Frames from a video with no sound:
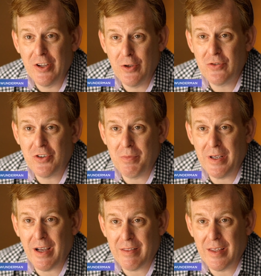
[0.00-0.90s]
used to
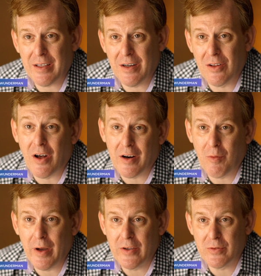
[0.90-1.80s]
be, I think, in a lot of
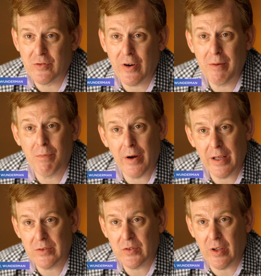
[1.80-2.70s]
ways, it was very
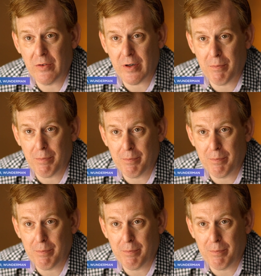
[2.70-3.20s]
brand-centric.